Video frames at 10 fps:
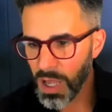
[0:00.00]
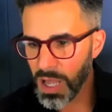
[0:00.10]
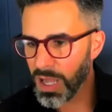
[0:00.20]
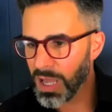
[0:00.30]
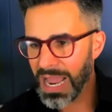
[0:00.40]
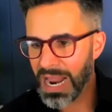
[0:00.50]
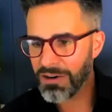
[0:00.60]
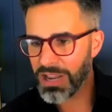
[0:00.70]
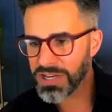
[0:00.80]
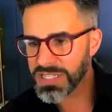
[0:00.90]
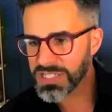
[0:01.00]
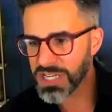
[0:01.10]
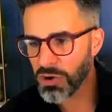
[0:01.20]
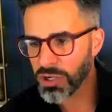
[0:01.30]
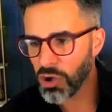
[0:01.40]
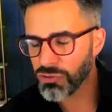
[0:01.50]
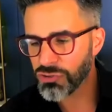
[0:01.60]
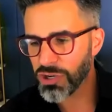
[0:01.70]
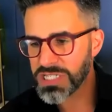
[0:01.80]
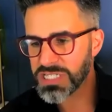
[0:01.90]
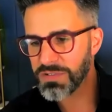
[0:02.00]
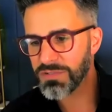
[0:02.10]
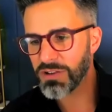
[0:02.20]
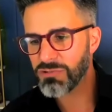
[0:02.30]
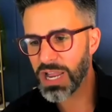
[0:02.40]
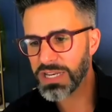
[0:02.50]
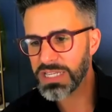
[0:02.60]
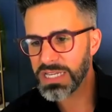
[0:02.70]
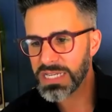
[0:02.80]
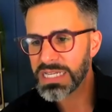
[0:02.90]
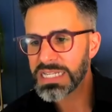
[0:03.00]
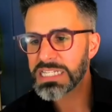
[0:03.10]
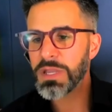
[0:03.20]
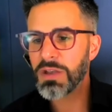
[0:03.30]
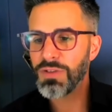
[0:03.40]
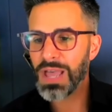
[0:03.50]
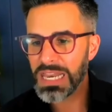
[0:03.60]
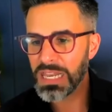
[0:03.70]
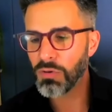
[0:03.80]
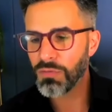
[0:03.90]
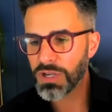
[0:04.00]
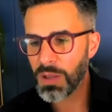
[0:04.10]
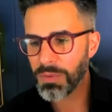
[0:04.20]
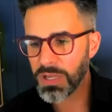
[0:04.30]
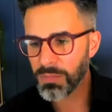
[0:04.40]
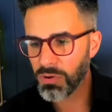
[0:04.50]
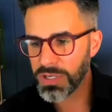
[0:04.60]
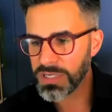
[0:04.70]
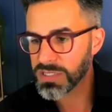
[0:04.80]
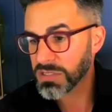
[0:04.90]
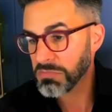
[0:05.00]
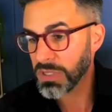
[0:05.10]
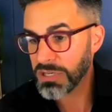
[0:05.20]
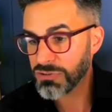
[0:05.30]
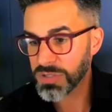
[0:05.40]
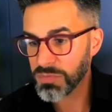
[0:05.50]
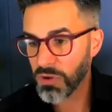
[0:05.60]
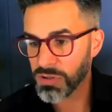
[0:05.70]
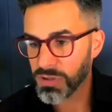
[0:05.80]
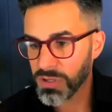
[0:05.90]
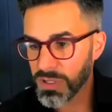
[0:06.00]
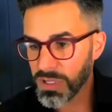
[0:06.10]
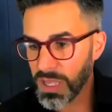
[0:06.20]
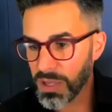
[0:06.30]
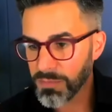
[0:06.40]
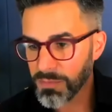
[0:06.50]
Ariana says, I know a coach who charges 75 grand a year to be available for company employees. Interesting model. Yeah.